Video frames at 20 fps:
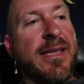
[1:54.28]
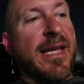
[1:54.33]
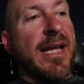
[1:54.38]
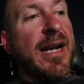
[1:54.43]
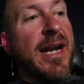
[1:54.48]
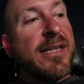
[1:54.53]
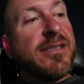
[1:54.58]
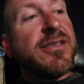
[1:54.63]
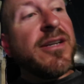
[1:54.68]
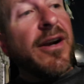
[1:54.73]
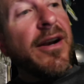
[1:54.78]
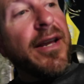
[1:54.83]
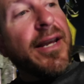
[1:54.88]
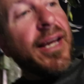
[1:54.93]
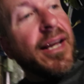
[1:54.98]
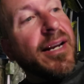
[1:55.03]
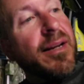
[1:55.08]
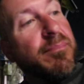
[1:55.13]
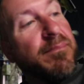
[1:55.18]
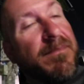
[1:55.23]
then I started
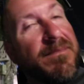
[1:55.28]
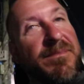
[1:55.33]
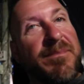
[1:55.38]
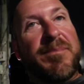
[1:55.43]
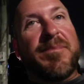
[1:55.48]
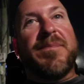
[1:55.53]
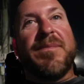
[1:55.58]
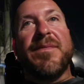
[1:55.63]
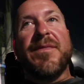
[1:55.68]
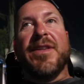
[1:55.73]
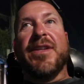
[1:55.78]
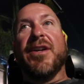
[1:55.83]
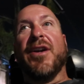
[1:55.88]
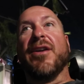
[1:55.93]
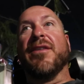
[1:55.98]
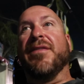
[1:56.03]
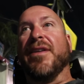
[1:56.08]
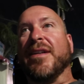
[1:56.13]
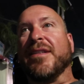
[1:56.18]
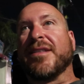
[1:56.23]
getting
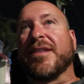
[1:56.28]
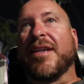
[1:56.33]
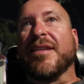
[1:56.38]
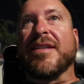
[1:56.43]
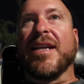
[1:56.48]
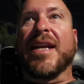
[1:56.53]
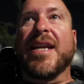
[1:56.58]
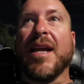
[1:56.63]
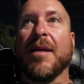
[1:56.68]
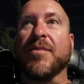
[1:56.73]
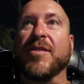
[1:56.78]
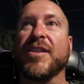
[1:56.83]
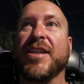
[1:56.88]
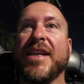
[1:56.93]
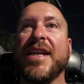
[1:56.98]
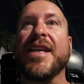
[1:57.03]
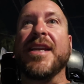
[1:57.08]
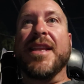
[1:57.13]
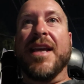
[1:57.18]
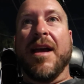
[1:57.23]
nervous because I kept
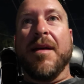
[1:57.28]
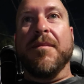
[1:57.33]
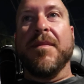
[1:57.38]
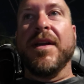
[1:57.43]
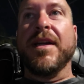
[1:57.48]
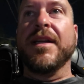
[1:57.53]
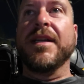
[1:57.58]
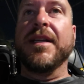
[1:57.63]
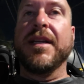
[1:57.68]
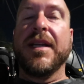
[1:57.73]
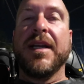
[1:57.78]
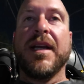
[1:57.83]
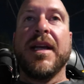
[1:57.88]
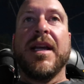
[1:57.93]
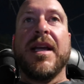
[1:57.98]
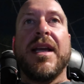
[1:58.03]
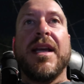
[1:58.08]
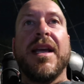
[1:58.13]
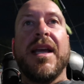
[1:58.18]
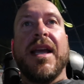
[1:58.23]
seeing them,
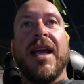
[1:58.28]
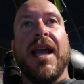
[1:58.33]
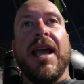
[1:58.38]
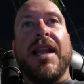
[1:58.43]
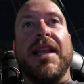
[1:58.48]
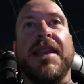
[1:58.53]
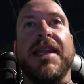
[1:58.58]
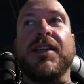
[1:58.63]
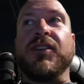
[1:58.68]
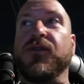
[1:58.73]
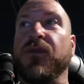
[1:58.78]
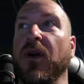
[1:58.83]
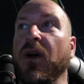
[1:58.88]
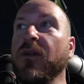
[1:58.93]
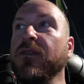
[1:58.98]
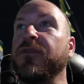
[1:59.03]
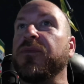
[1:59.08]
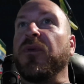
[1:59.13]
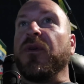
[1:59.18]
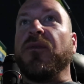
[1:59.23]
and these
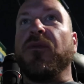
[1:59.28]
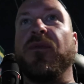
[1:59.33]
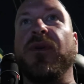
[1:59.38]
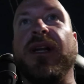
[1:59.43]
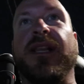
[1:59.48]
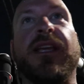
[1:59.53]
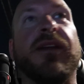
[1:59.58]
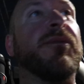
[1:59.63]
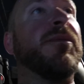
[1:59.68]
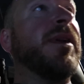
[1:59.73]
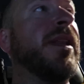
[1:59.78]
roads were really,